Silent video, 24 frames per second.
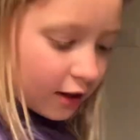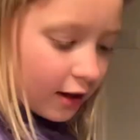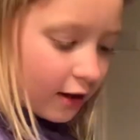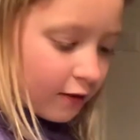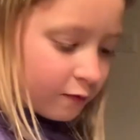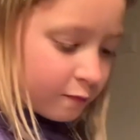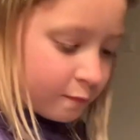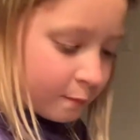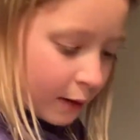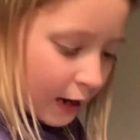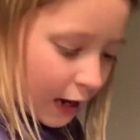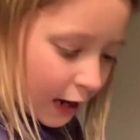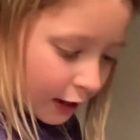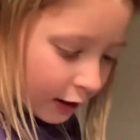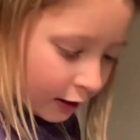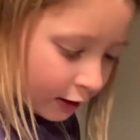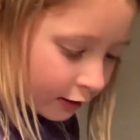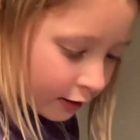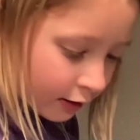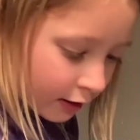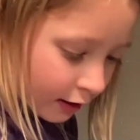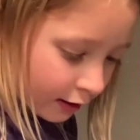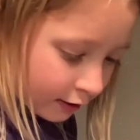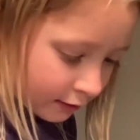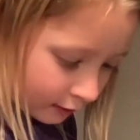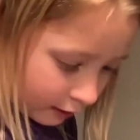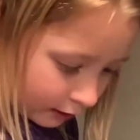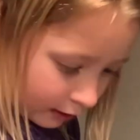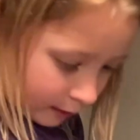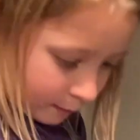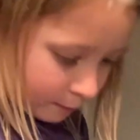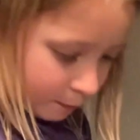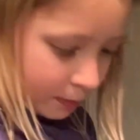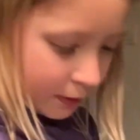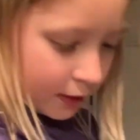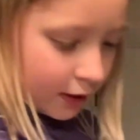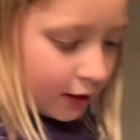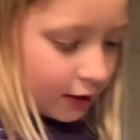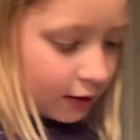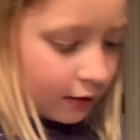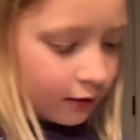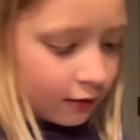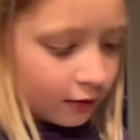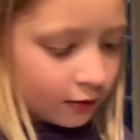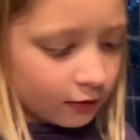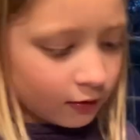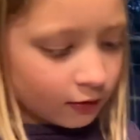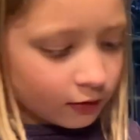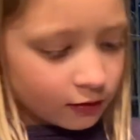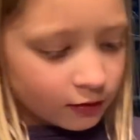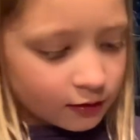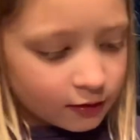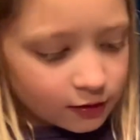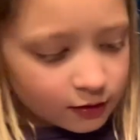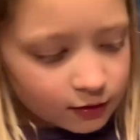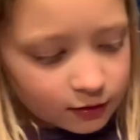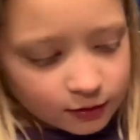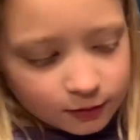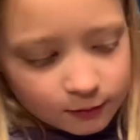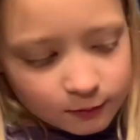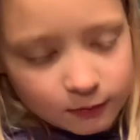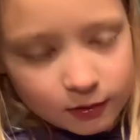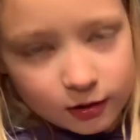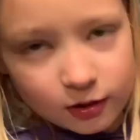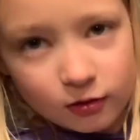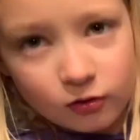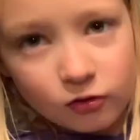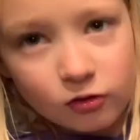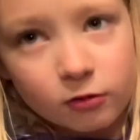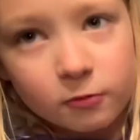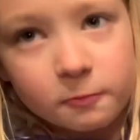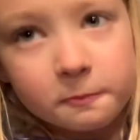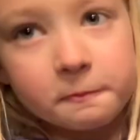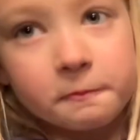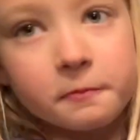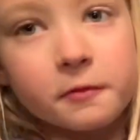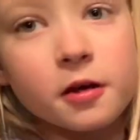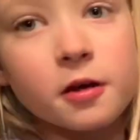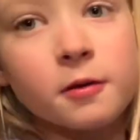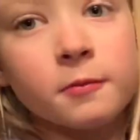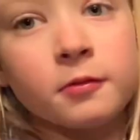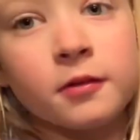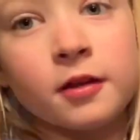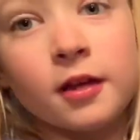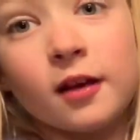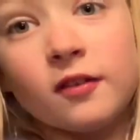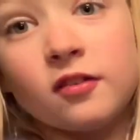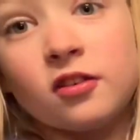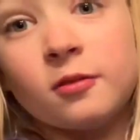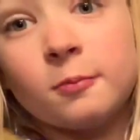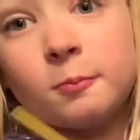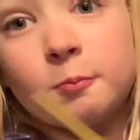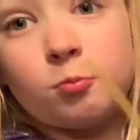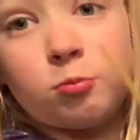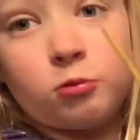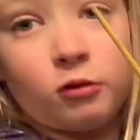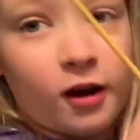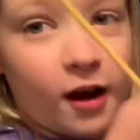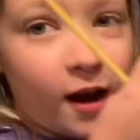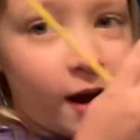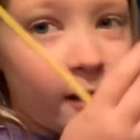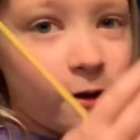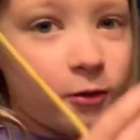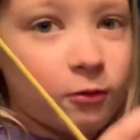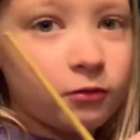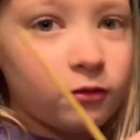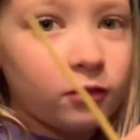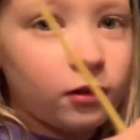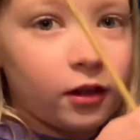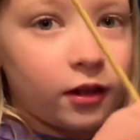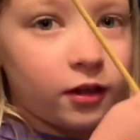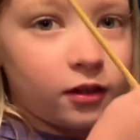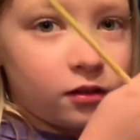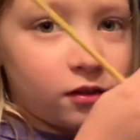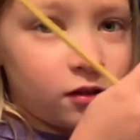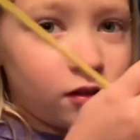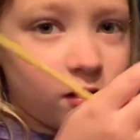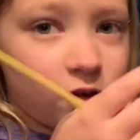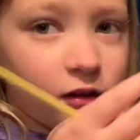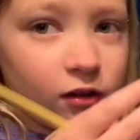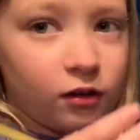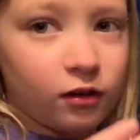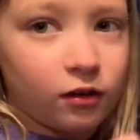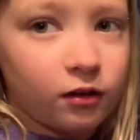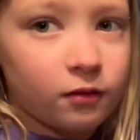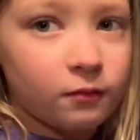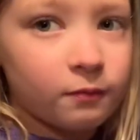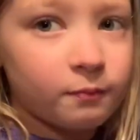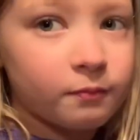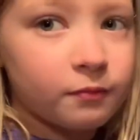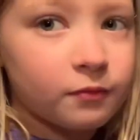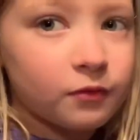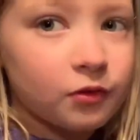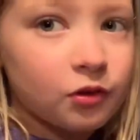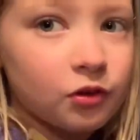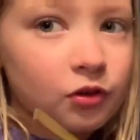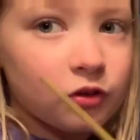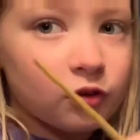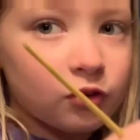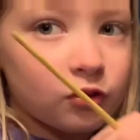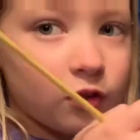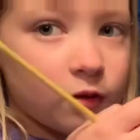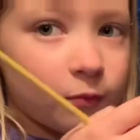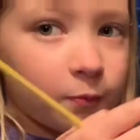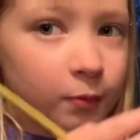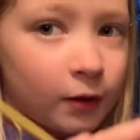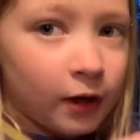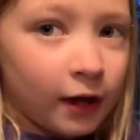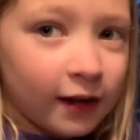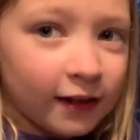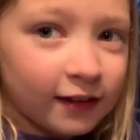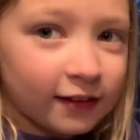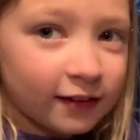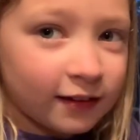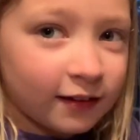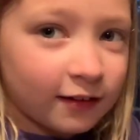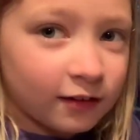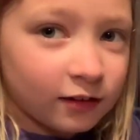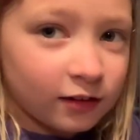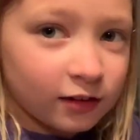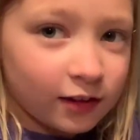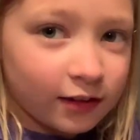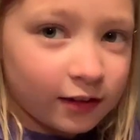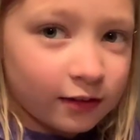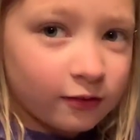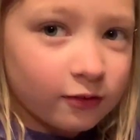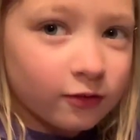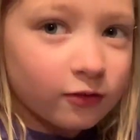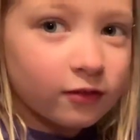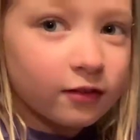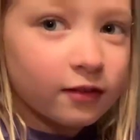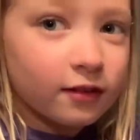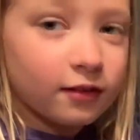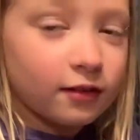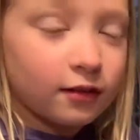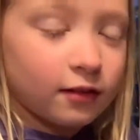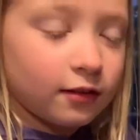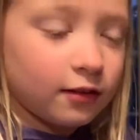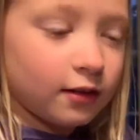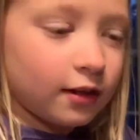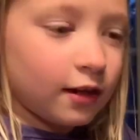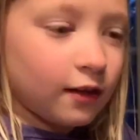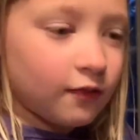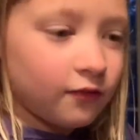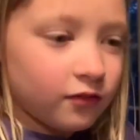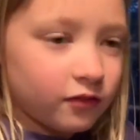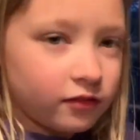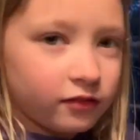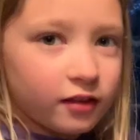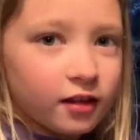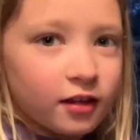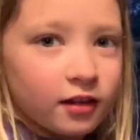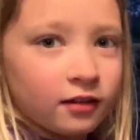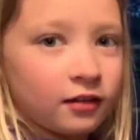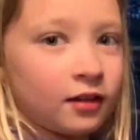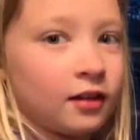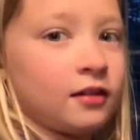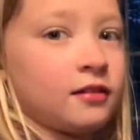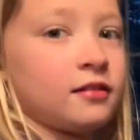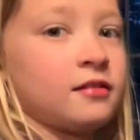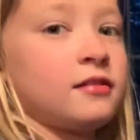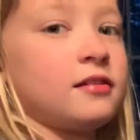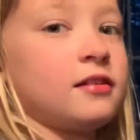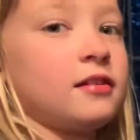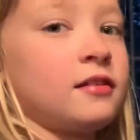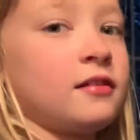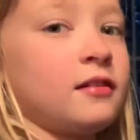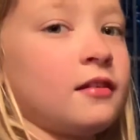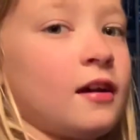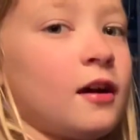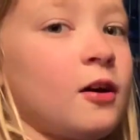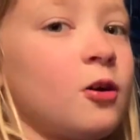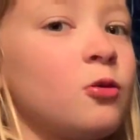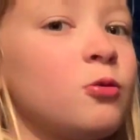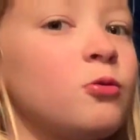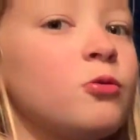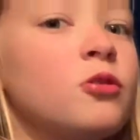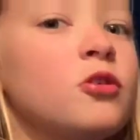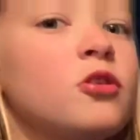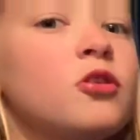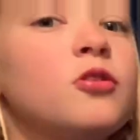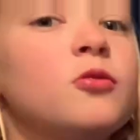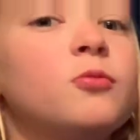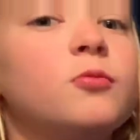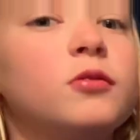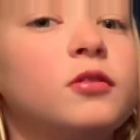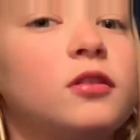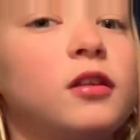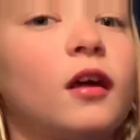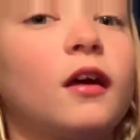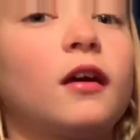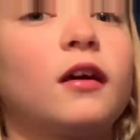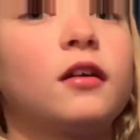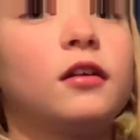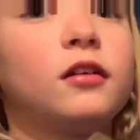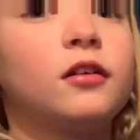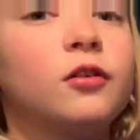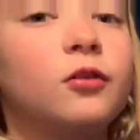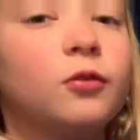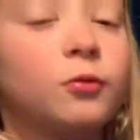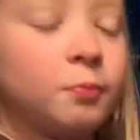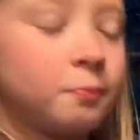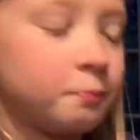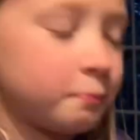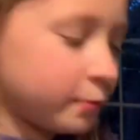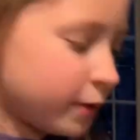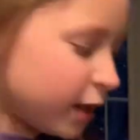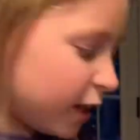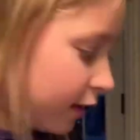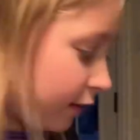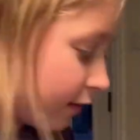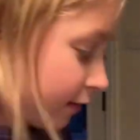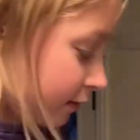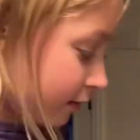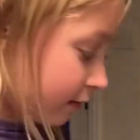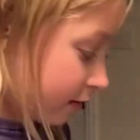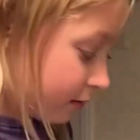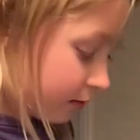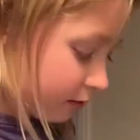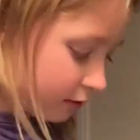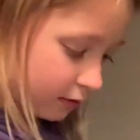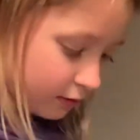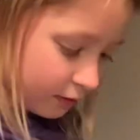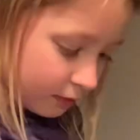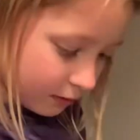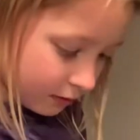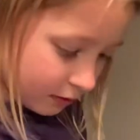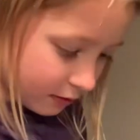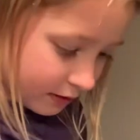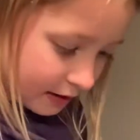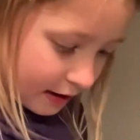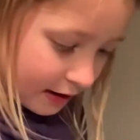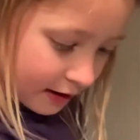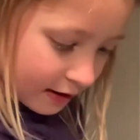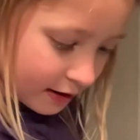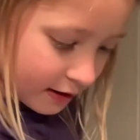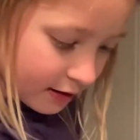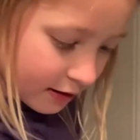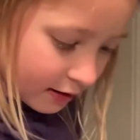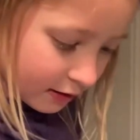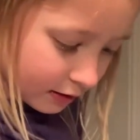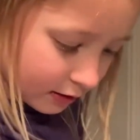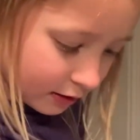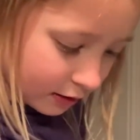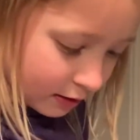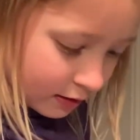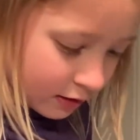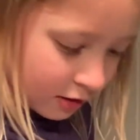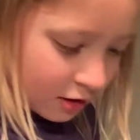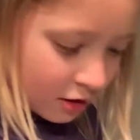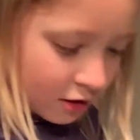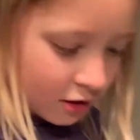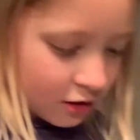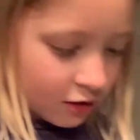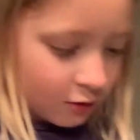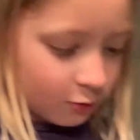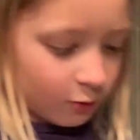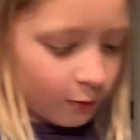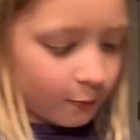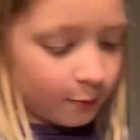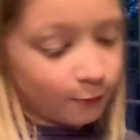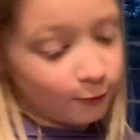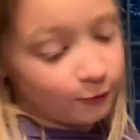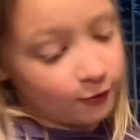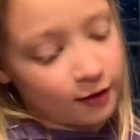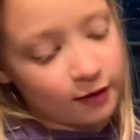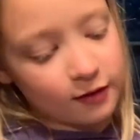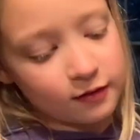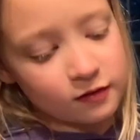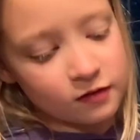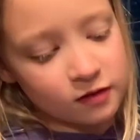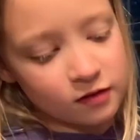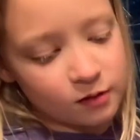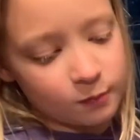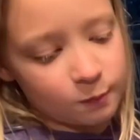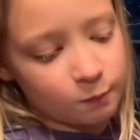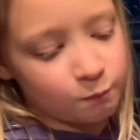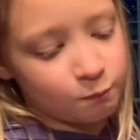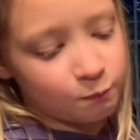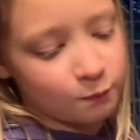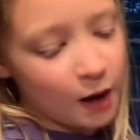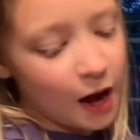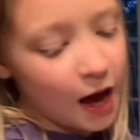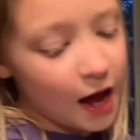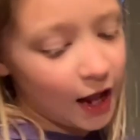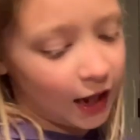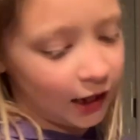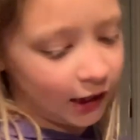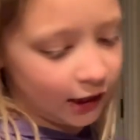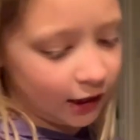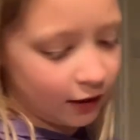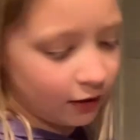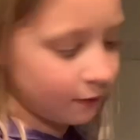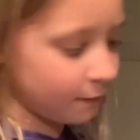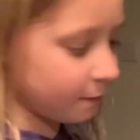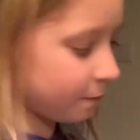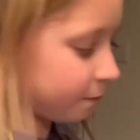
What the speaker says: have pollen that's like pink in the middle. But they have some brown like the pollen collectors, and then they have a thing that sticks out with like a little pink dye and then represents the pollen.